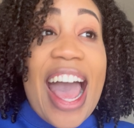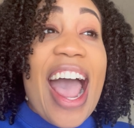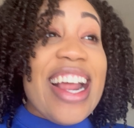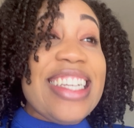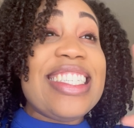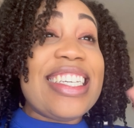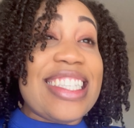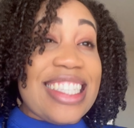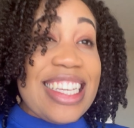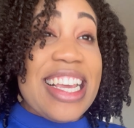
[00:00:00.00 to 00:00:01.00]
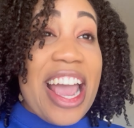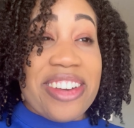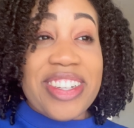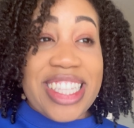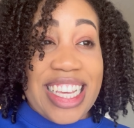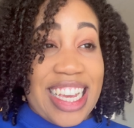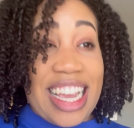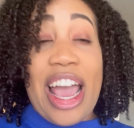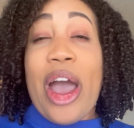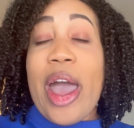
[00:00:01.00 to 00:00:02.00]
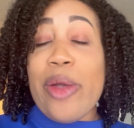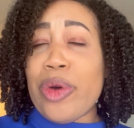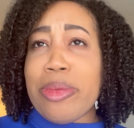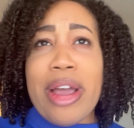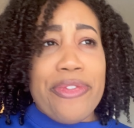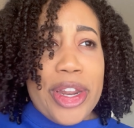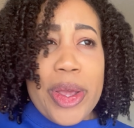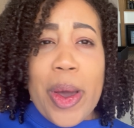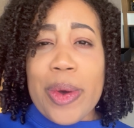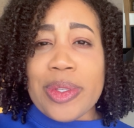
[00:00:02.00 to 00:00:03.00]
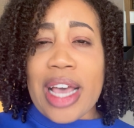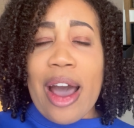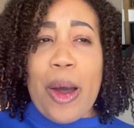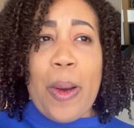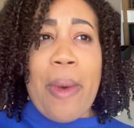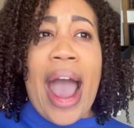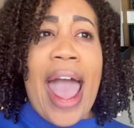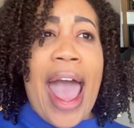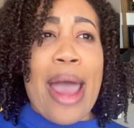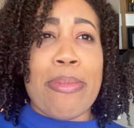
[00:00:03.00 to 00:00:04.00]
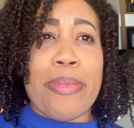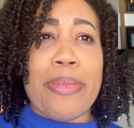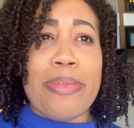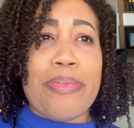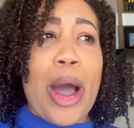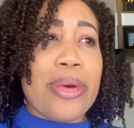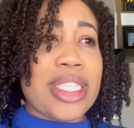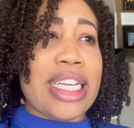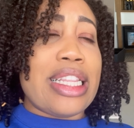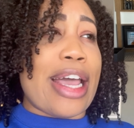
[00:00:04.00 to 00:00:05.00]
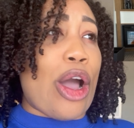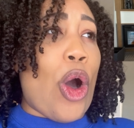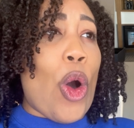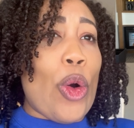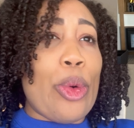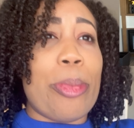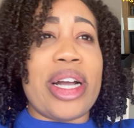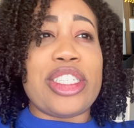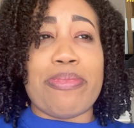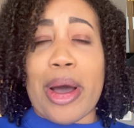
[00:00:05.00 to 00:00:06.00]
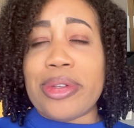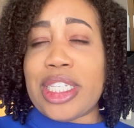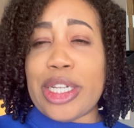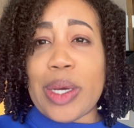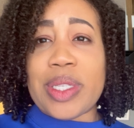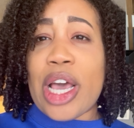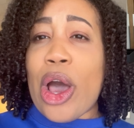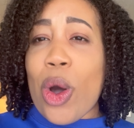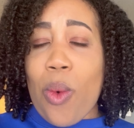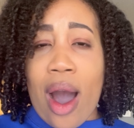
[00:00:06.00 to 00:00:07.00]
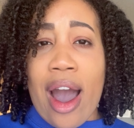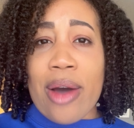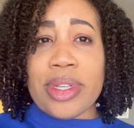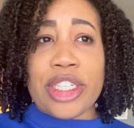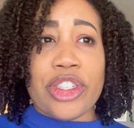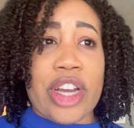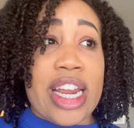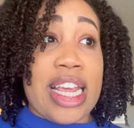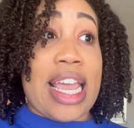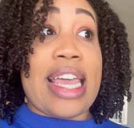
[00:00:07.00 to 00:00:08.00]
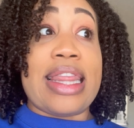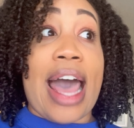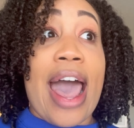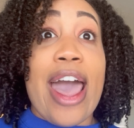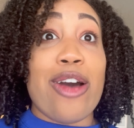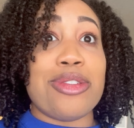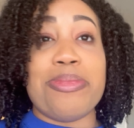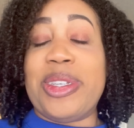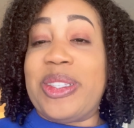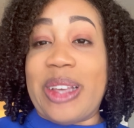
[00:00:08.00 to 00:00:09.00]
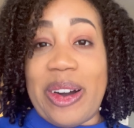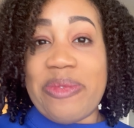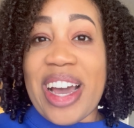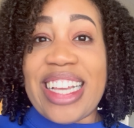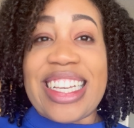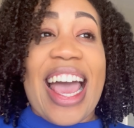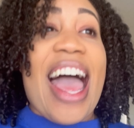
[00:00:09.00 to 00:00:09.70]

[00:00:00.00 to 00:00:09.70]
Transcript: I need to see everything. In one of my videos, I had posted like a whole bunch of post-it notes while I was in training, and that helped me so much.